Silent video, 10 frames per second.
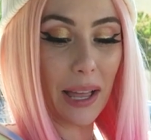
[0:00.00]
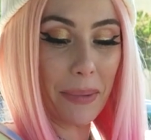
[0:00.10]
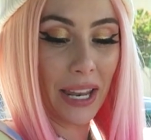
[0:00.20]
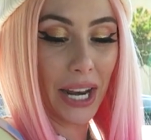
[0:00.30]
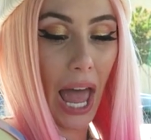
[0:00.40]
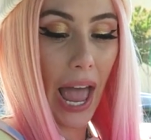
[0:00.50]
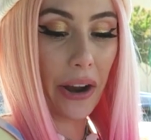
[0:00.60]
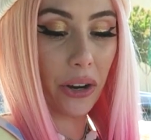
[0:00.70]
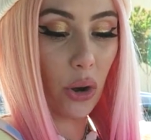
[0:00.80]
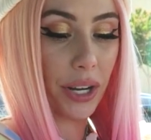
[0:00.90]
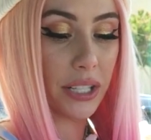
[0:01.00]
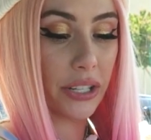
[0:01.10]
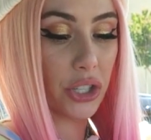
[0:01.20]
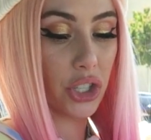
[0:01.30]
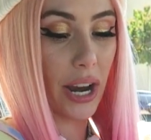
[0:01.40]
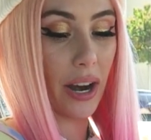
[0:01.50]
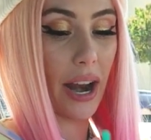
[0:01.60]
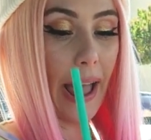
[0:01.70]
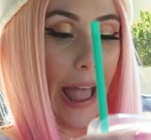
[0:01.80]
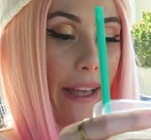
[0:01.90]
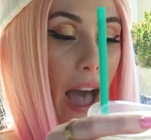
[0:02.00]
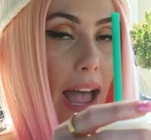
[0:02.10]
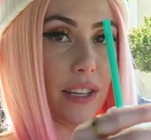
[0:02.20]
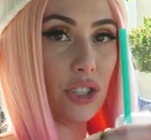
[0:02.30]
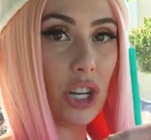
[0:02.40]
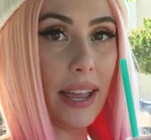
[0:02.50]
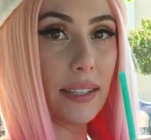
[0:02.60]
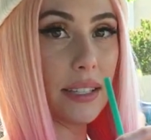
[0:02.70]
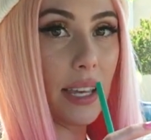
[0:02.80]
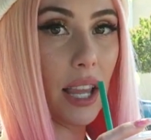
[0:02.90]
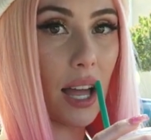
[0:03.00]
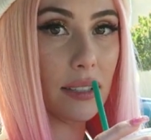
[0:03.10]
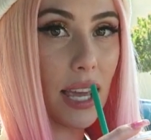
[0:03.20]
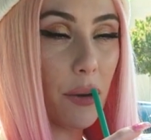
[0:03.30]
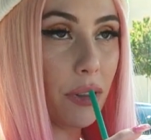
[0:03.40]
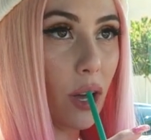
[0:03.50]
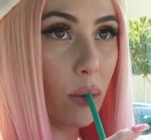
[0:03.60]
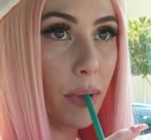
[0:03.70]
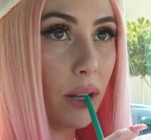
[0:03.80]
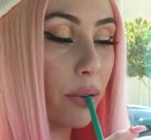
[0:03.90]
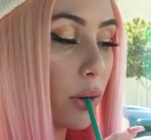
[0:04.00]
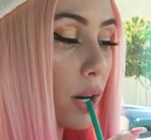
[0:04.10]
Lemon and I are going to share a iced chai tea latte with oat milk, of